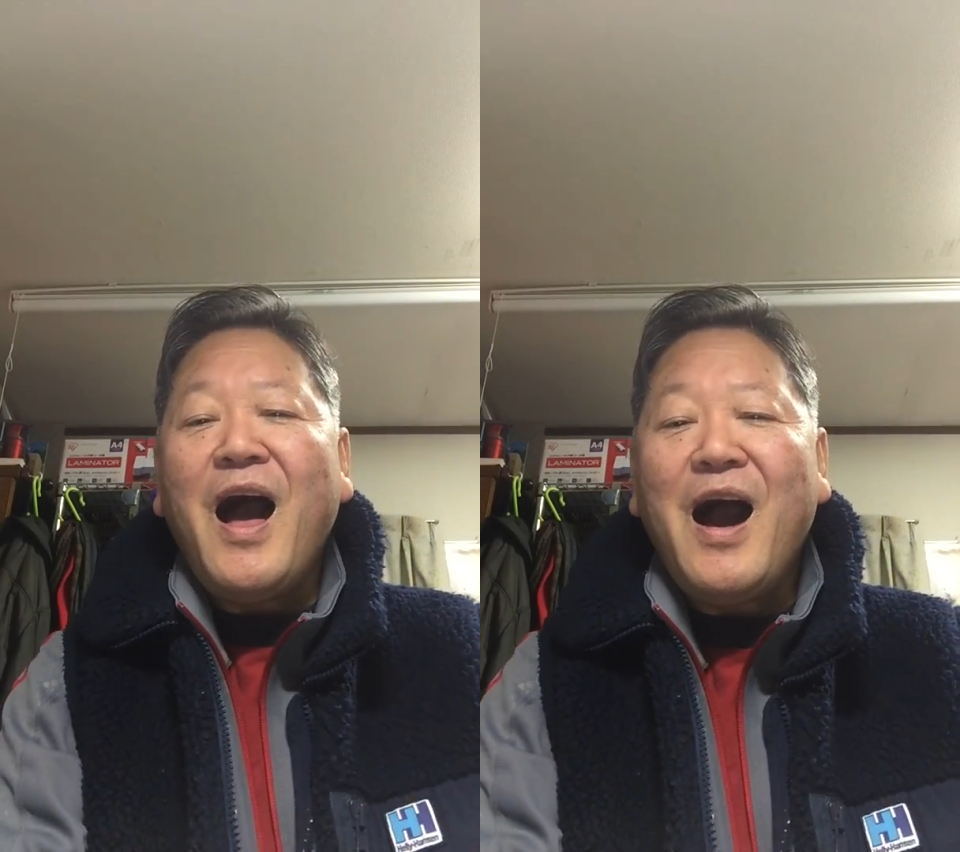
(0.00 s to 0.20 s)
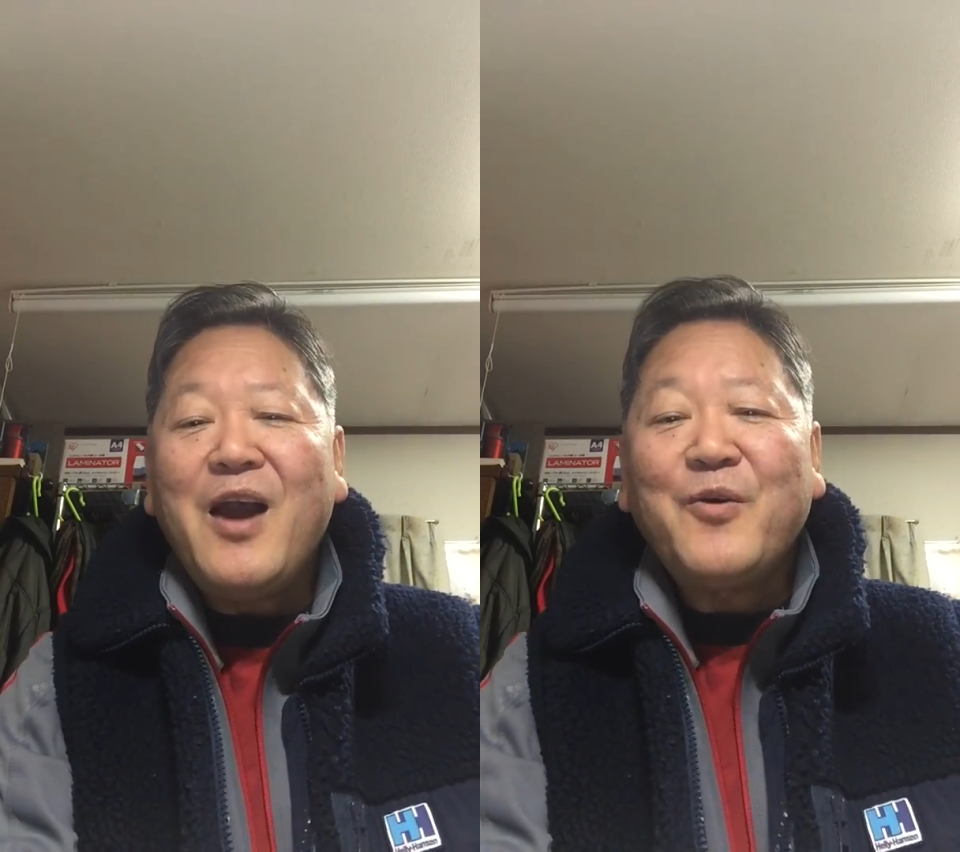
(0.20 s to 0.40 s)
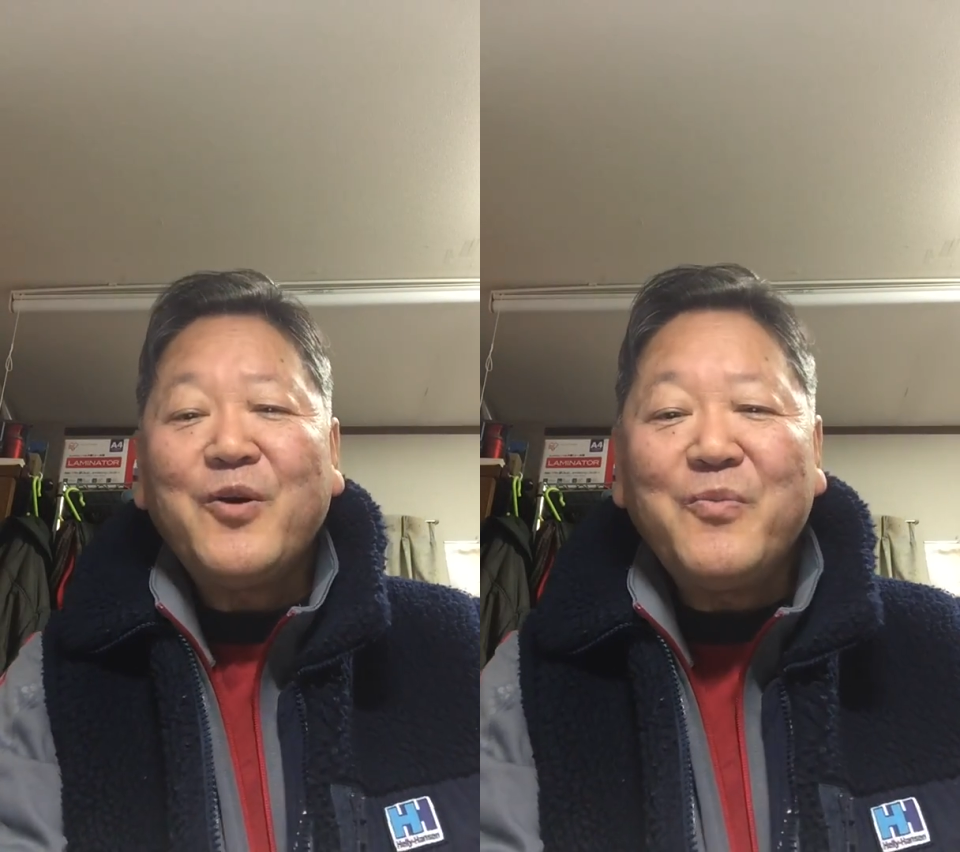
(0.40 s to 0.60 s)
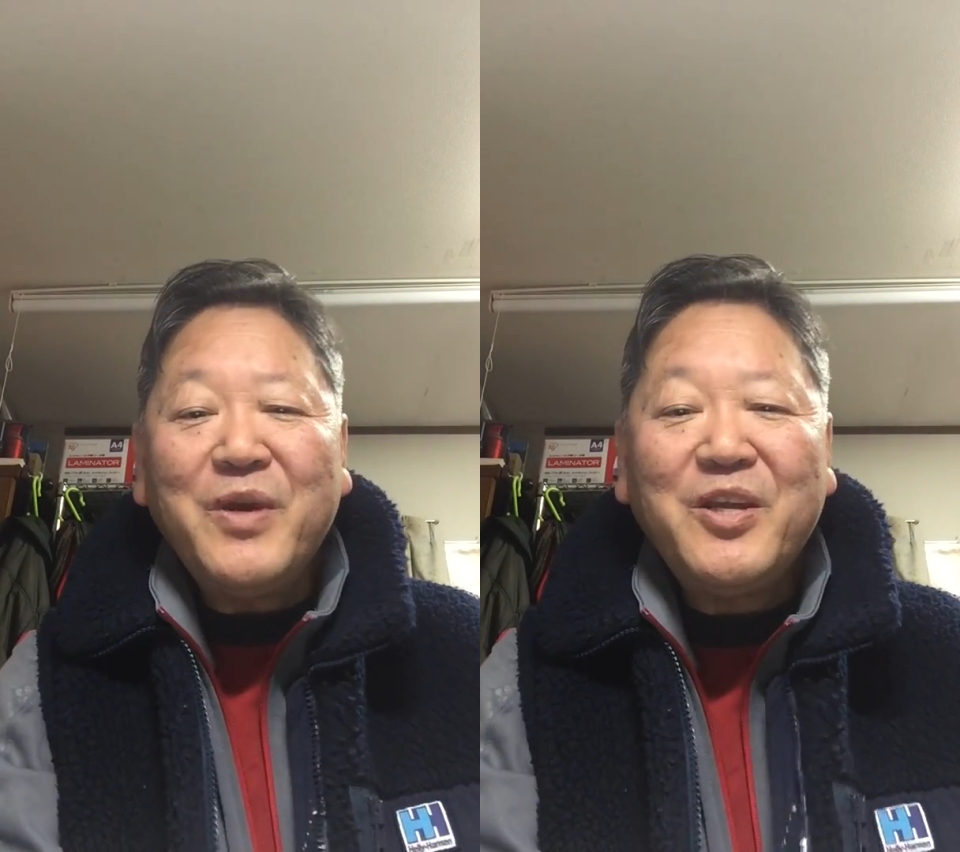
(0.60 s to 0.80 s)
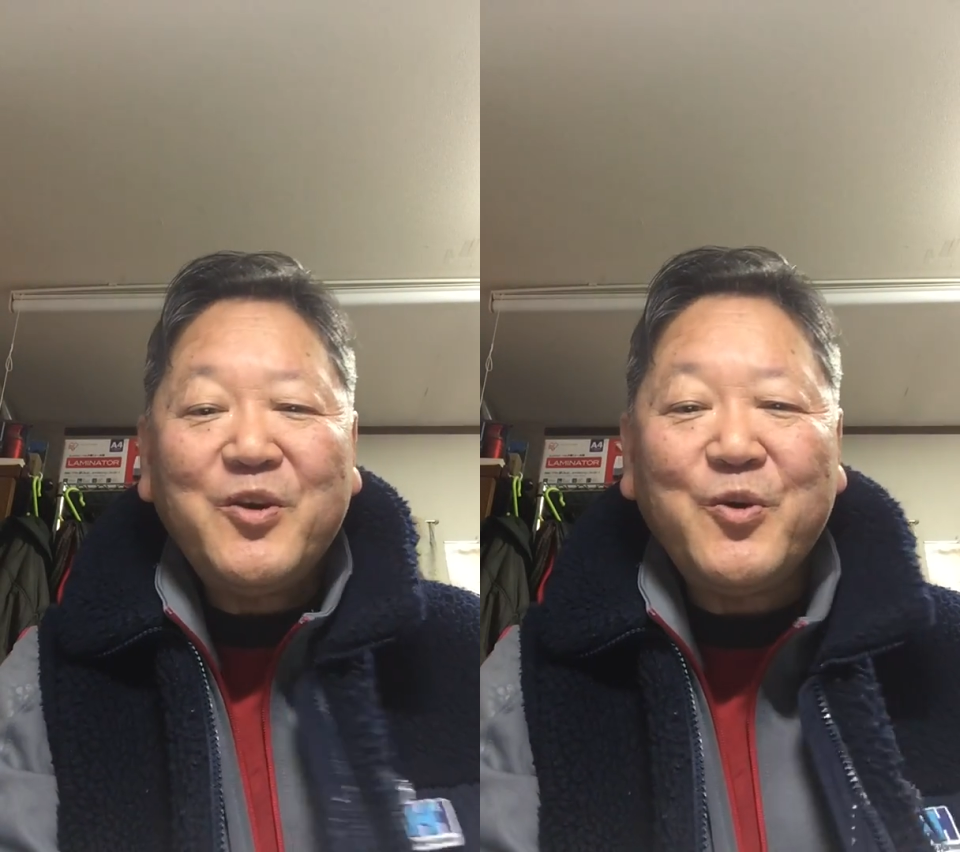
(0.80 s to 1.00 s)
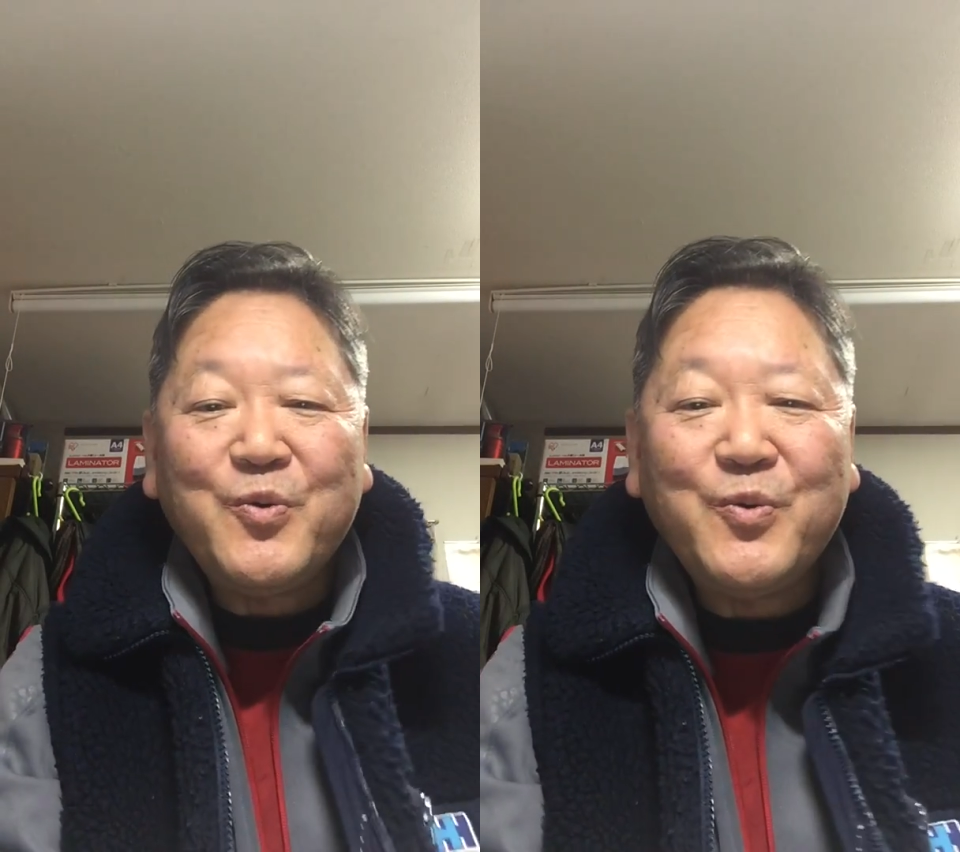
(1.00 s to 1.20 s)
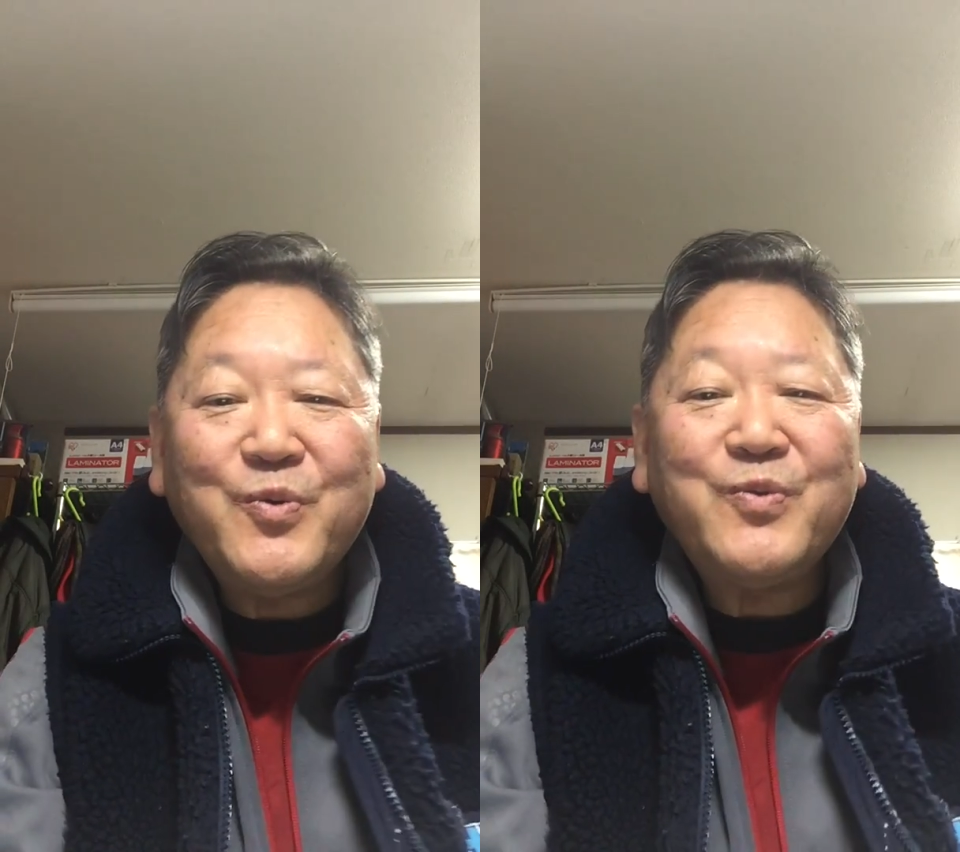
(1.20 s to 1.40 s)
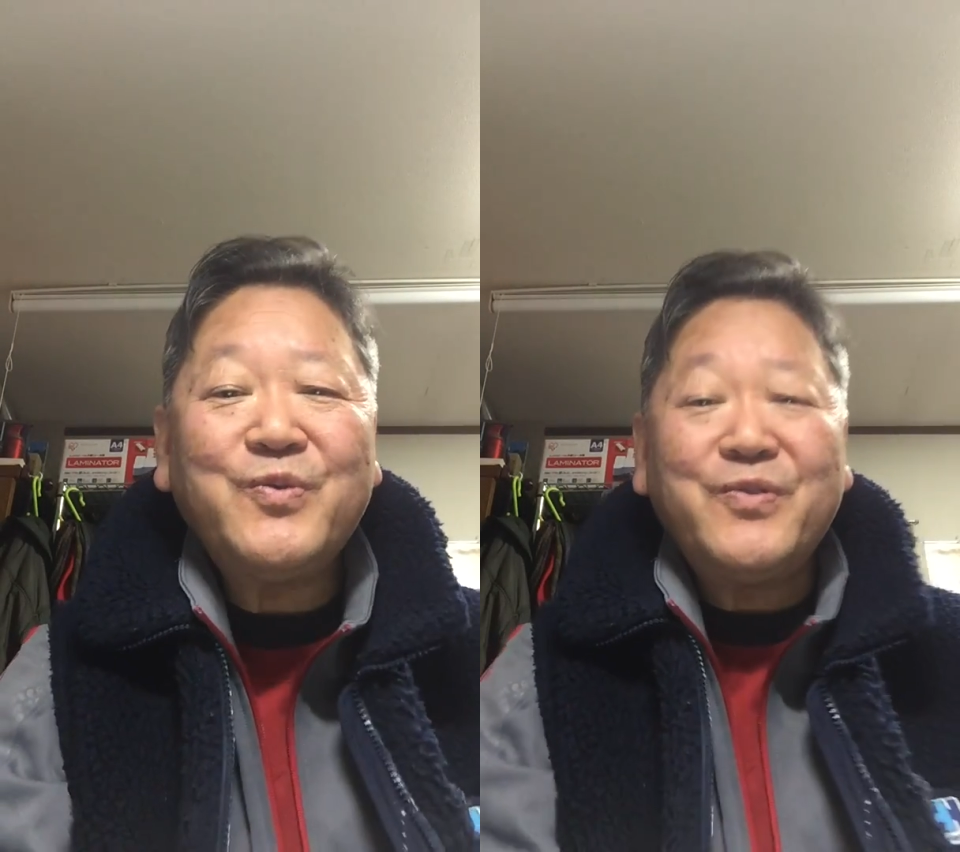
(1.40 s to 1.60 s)
I will meet
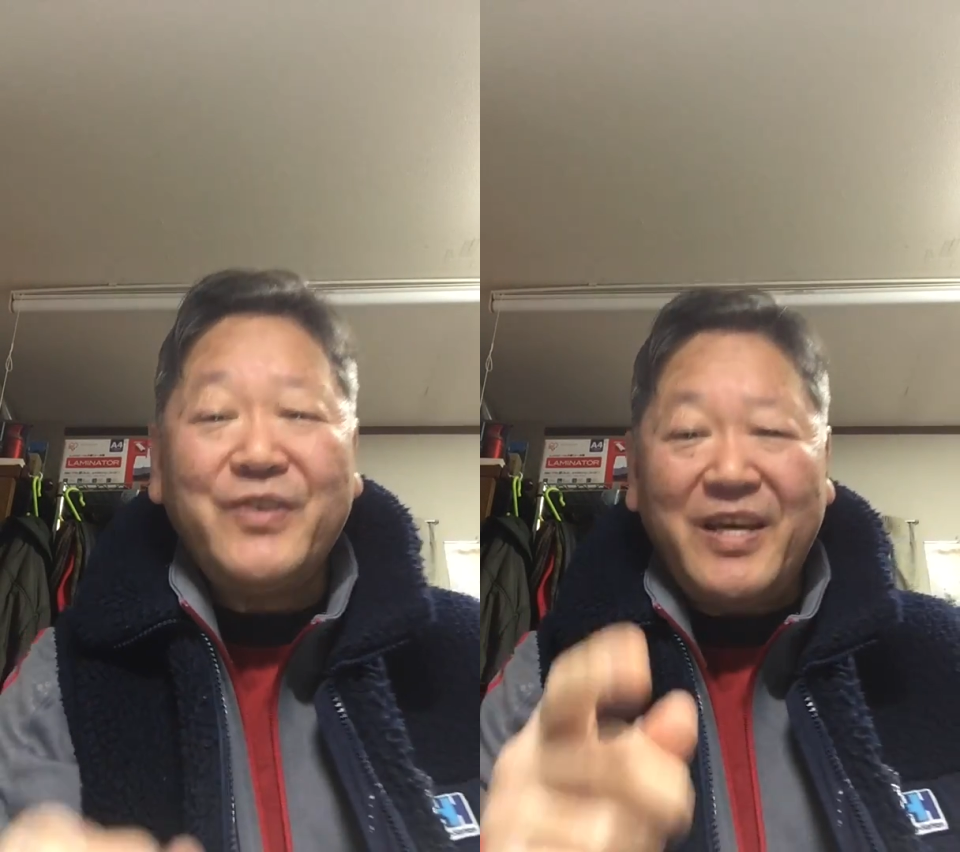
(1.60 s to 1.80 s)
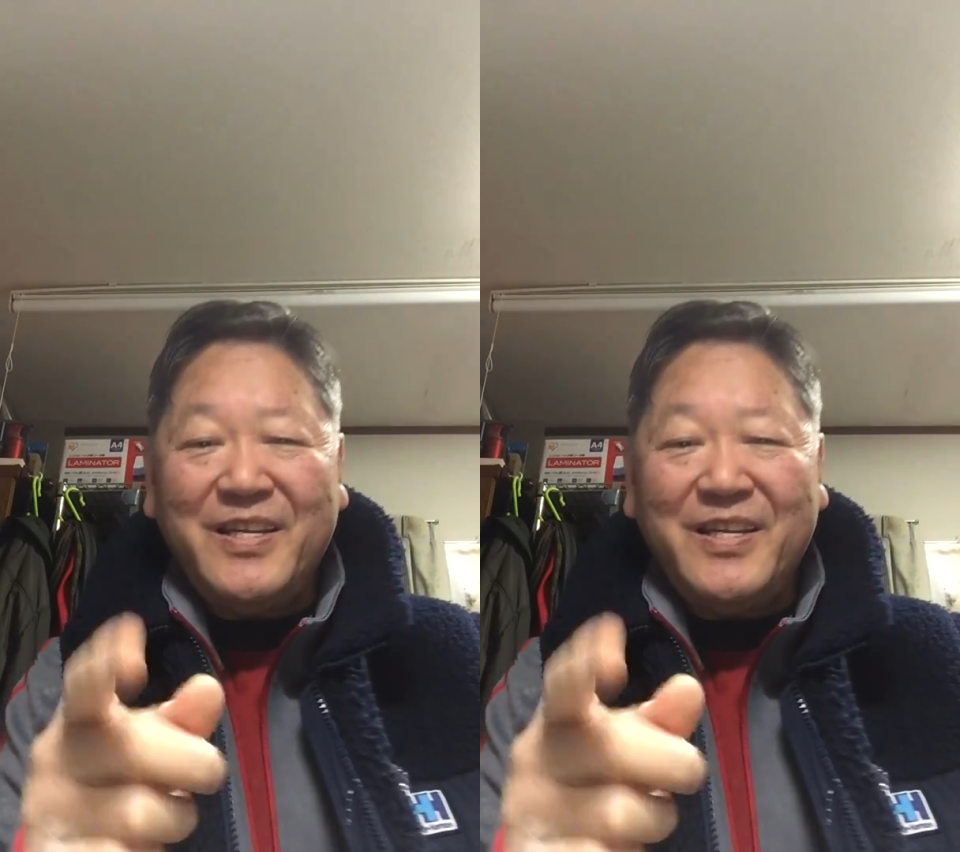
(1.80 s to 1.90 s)
you